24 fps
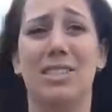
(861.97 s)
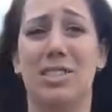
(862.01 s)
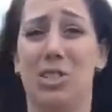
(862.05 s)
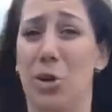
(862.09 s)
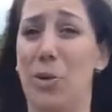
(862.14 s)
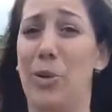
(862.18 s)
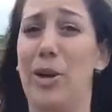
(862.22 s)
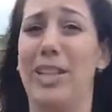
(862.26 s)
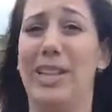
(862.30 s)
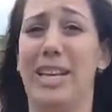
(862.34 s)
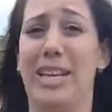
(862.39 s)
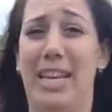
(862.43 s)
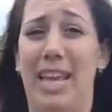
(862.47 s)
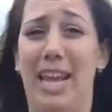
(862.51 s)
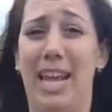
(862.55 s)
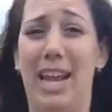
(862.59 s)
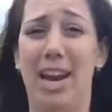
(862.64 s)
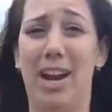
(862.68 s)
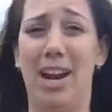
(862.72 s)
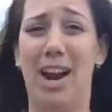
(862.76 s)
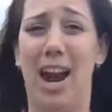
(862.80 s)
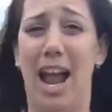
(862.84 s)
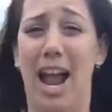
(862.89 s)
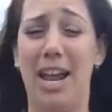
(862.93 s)
doing the
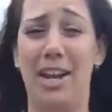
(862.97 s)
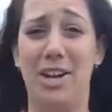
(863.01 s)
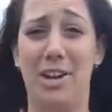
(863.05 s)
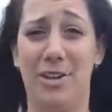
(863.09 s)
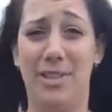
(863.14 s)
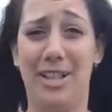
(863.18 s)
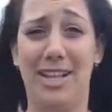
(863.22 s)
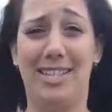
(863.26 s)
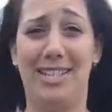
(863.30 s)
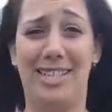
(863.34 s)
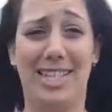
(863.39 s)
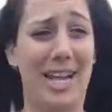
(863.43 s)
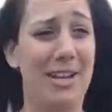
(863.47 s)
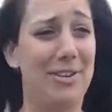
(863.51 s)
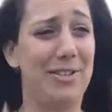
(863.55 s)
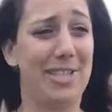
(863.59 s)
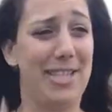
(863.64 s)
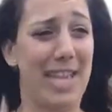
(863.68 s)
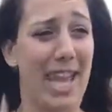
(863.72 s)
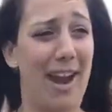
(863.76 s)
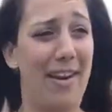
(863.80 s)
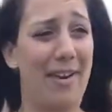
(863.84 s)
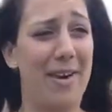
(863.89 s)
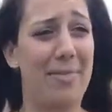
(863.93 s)
year. I know that sounds
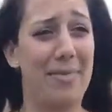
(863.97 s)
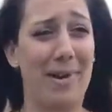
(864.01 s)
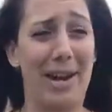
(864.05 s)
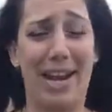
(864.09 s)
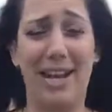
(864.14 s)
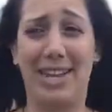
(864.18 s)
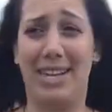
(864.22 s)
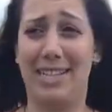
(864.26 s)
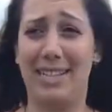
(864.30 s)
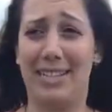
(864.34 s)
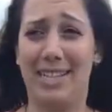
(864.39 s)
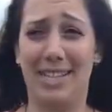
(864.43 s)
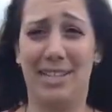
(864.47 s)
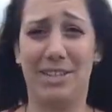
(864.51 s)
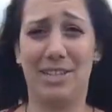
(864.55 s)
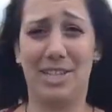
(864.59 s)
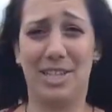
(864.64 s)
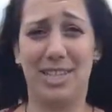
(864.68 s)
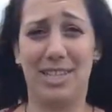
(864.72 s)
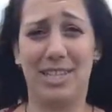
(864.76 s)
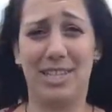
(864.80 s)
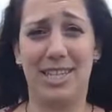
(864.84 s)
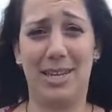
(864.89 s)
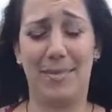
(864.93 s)
scary, but I can
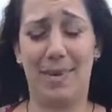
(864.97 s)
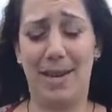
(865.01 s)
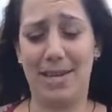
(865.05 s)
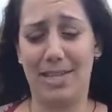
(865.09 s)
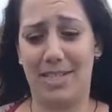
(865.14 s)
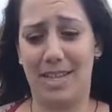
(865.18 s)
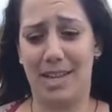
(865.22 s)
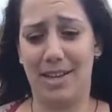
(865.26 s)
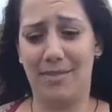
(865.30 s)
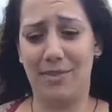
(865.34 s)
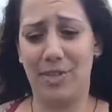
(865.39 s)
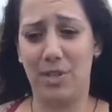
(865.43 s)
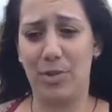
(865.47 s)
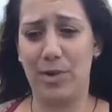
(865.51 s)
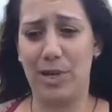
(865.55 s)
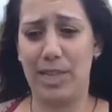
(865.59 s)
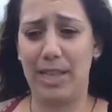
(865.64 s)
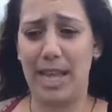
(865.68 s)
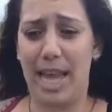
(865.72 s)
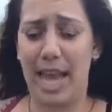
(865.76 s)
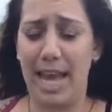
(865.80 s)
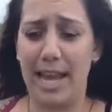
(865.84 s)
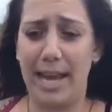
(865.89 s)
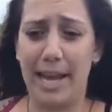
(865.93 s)
seriously see myself
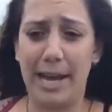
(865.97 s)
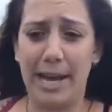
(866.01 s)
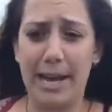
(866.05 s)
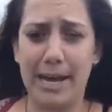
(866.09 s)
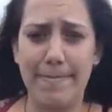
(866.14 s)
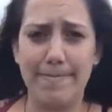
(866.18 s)
doing that.